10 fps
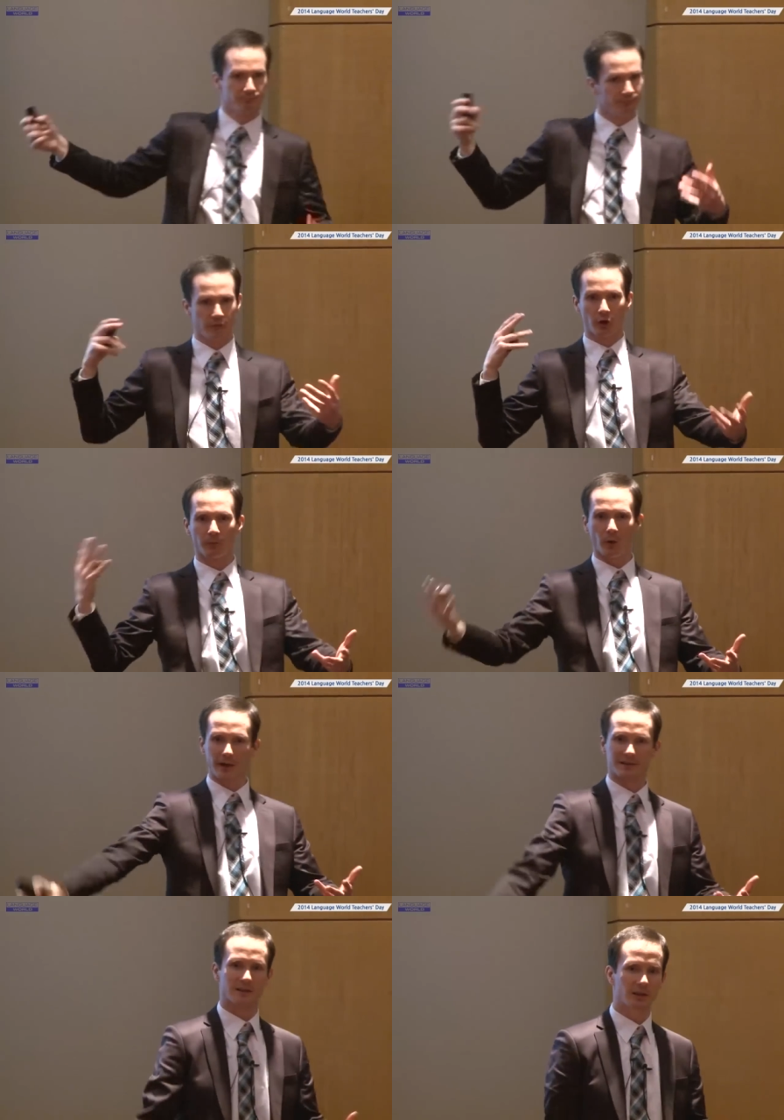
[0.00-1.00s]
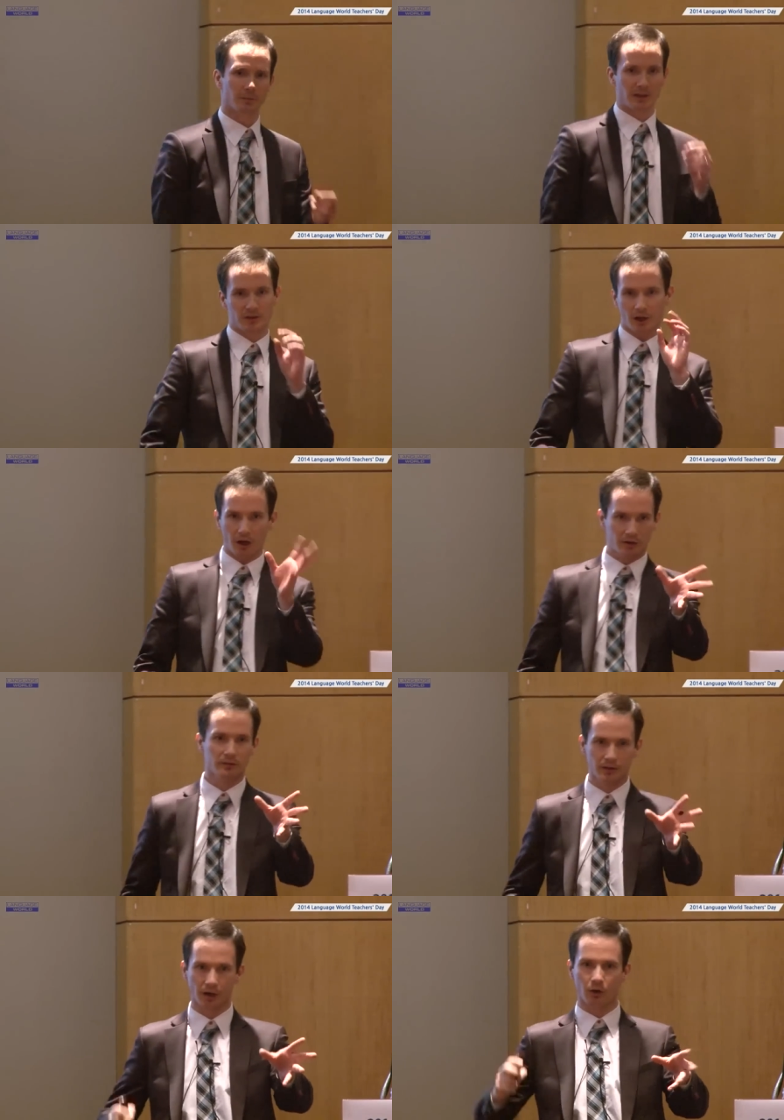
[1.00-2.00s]
Your voice, it doesn't mean talk,
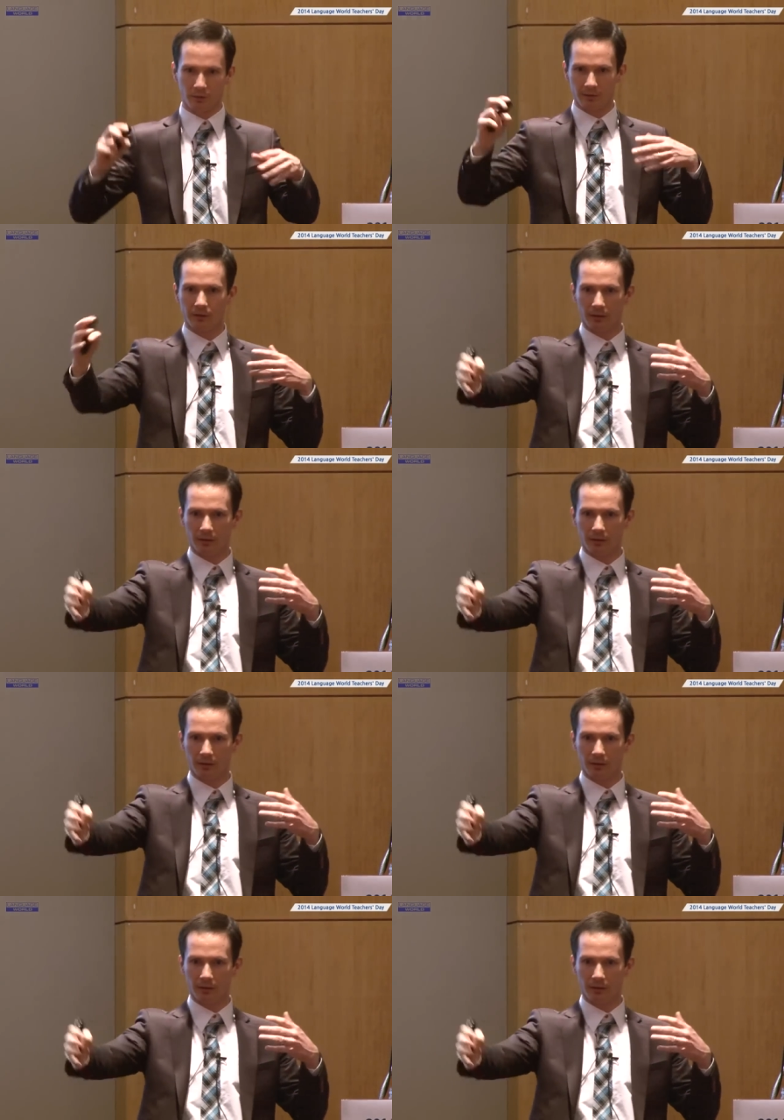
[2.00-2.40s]
you know,